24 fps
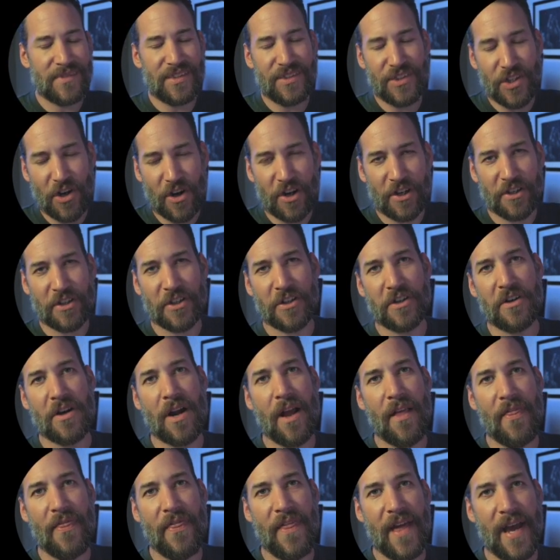darker
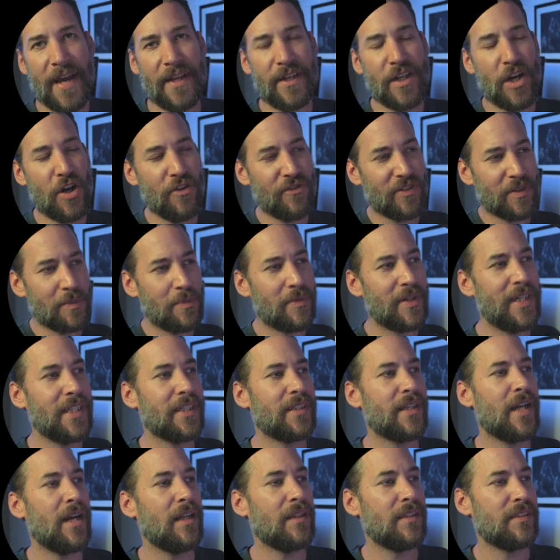that
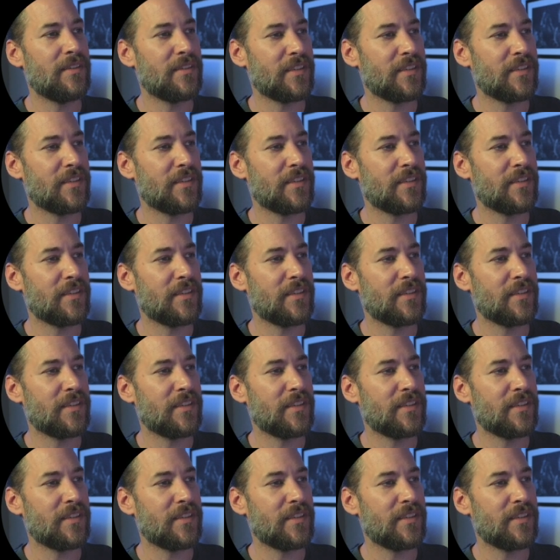overprint color is